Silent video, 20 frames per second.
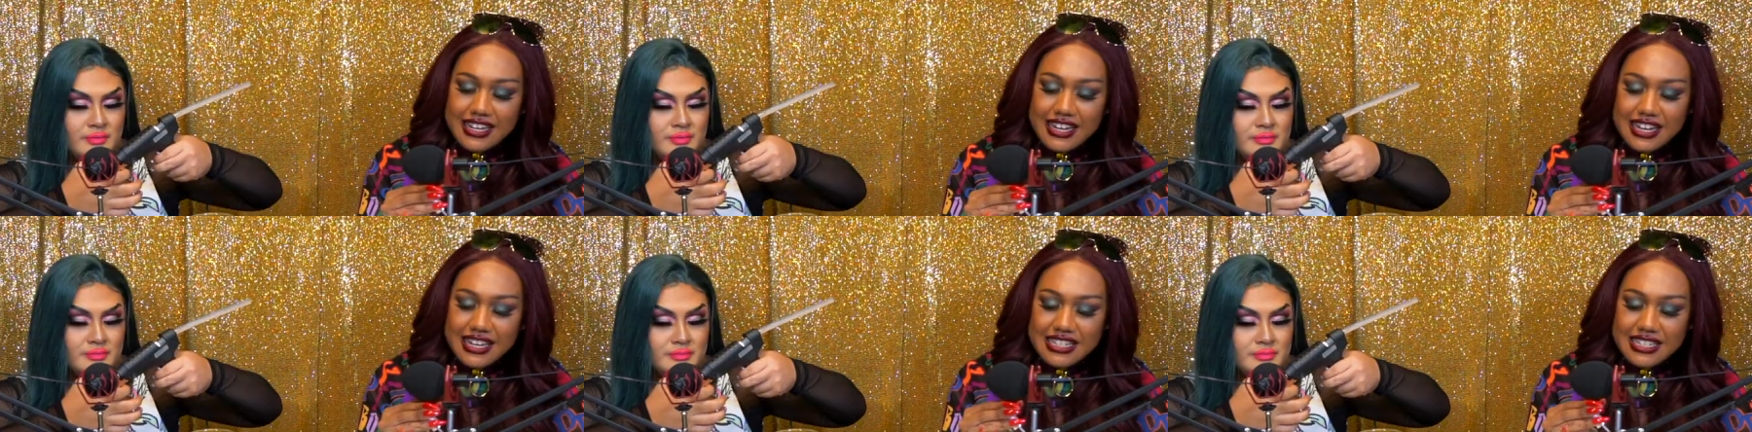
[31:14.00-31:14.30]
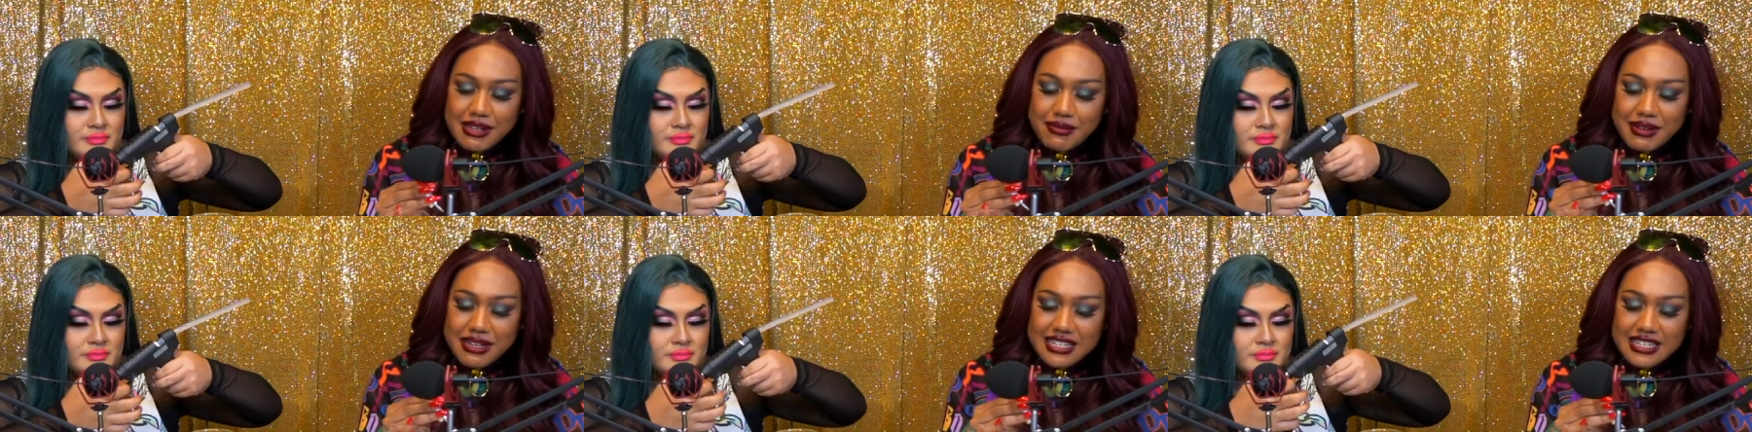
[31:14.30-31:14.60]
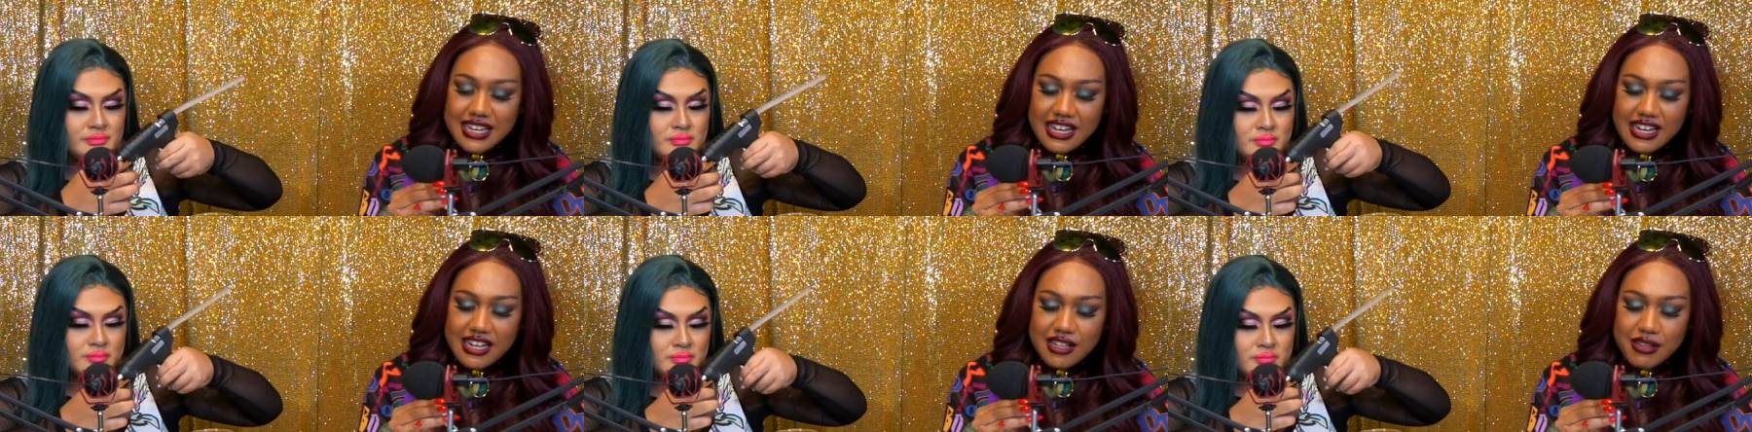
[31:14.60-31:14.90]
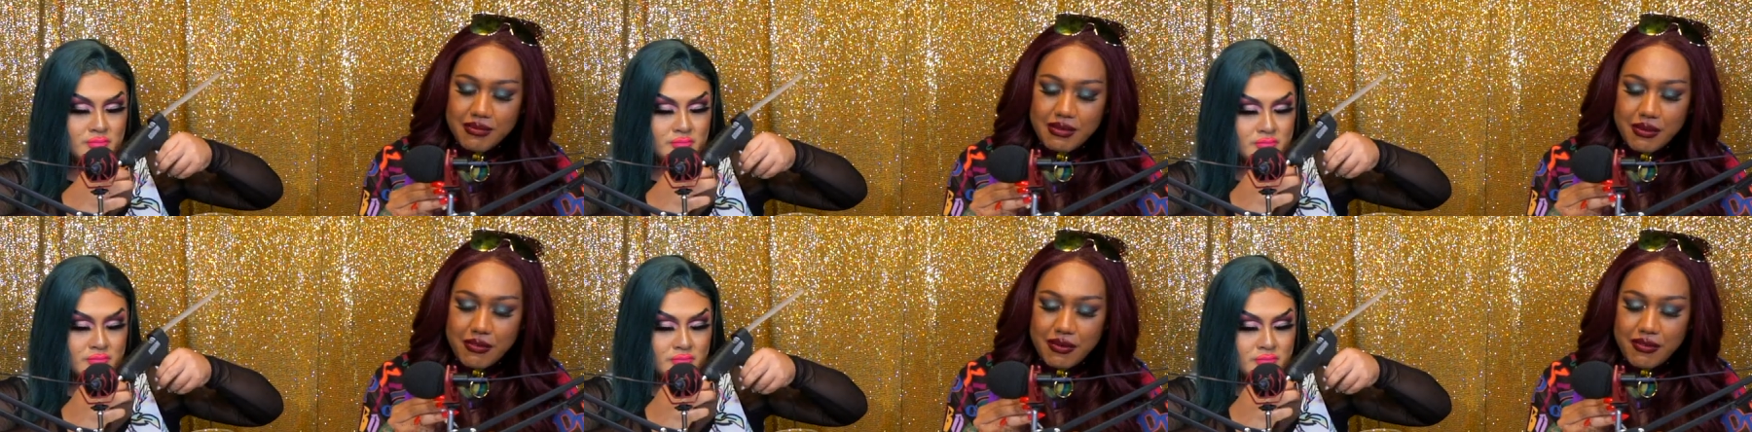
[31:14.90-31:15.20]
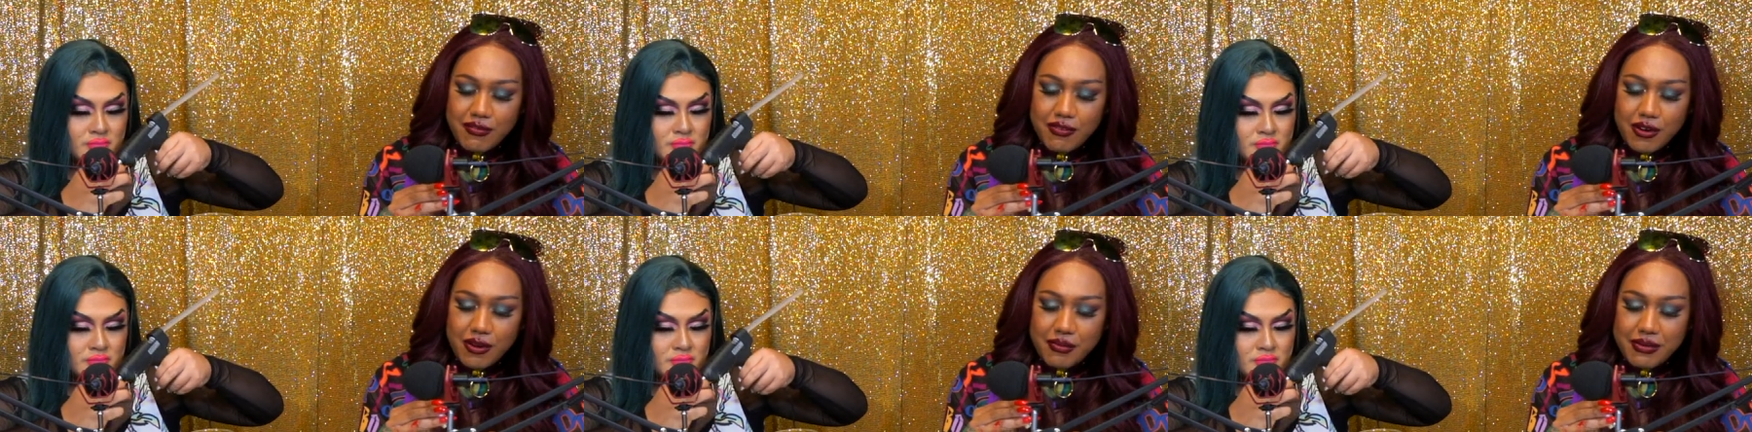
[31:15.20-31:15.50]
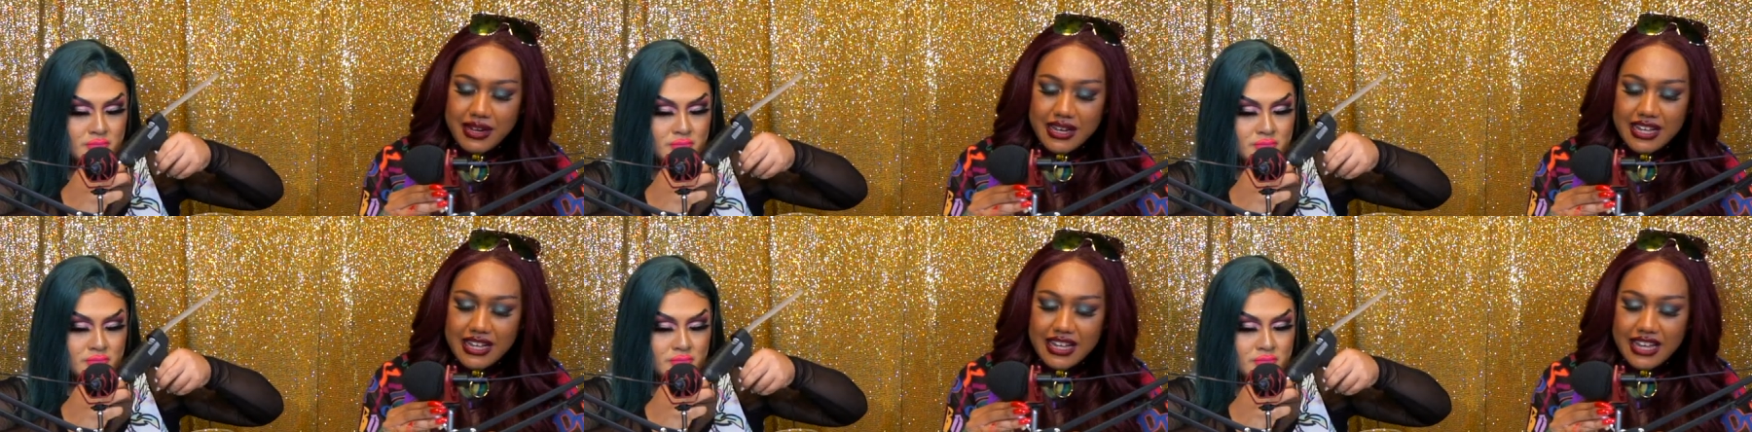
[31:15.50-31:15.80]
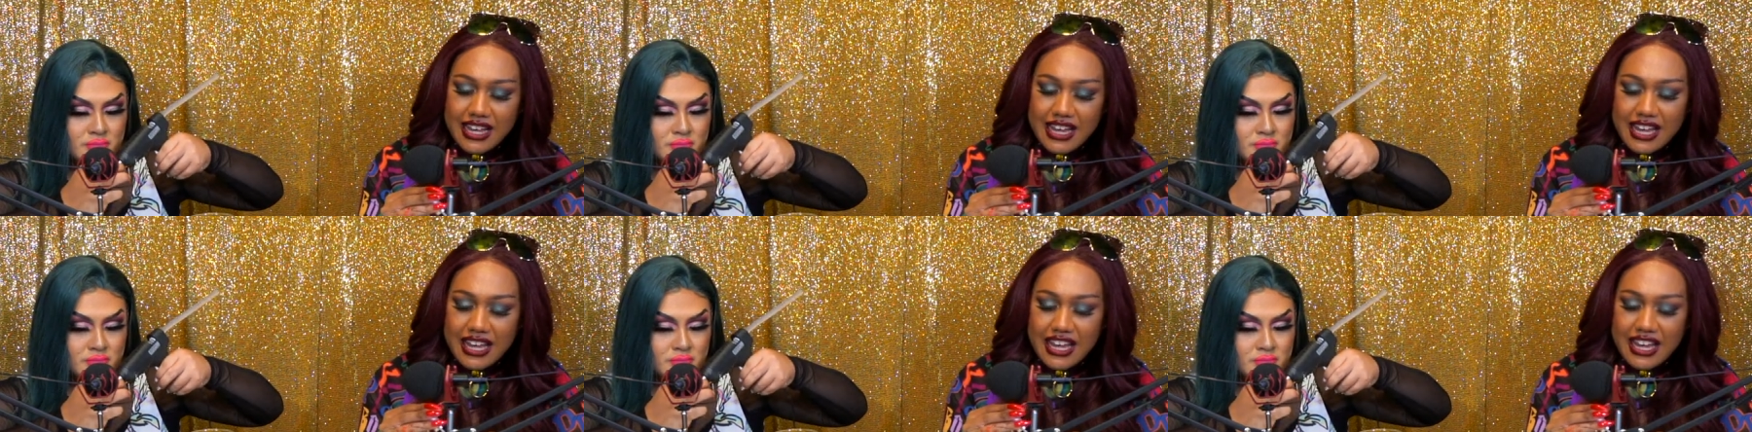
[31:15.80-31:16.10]
Speaker 1: yes, I'm excited to be performing
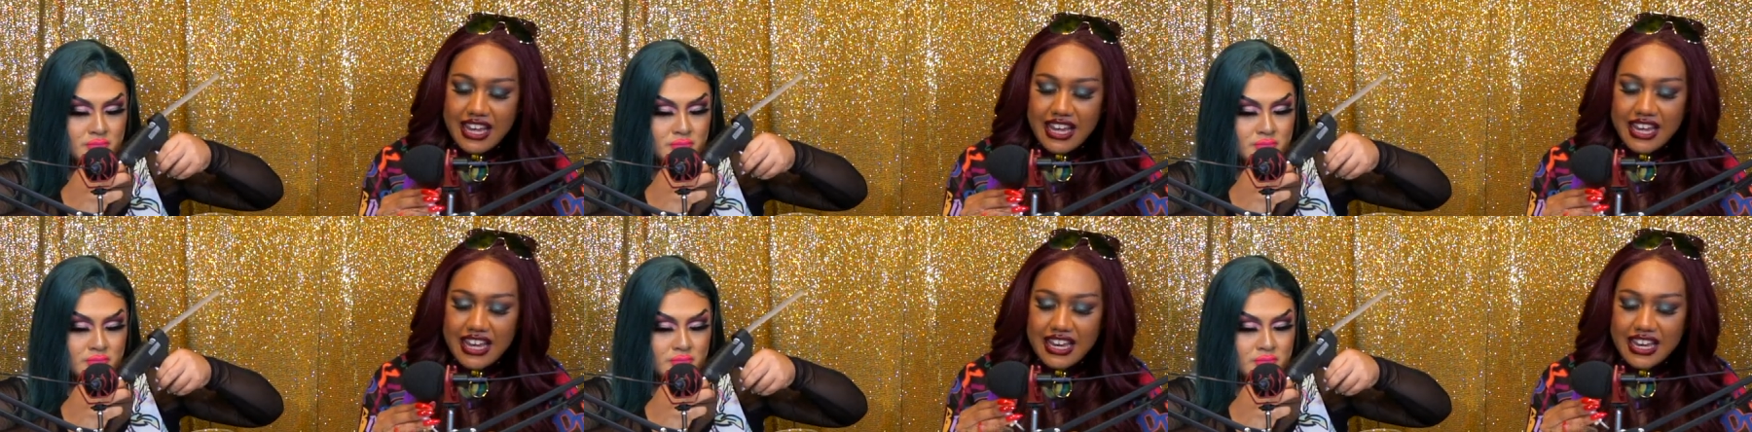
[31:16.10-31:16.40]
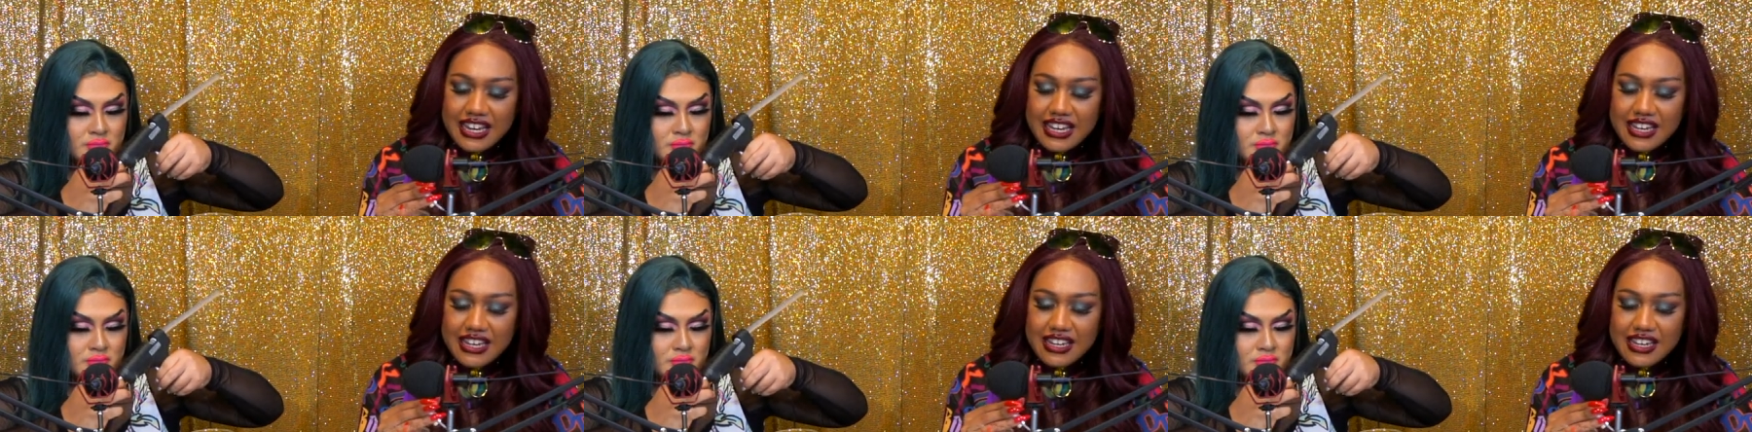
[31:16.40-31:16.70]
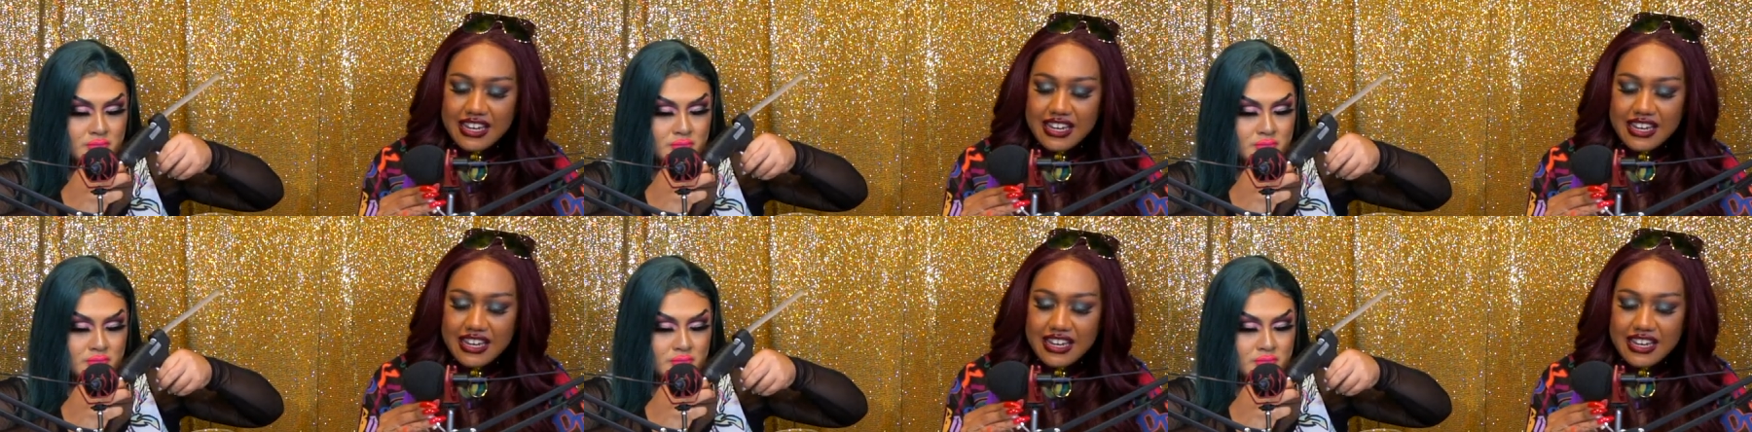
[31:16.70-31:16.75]
again.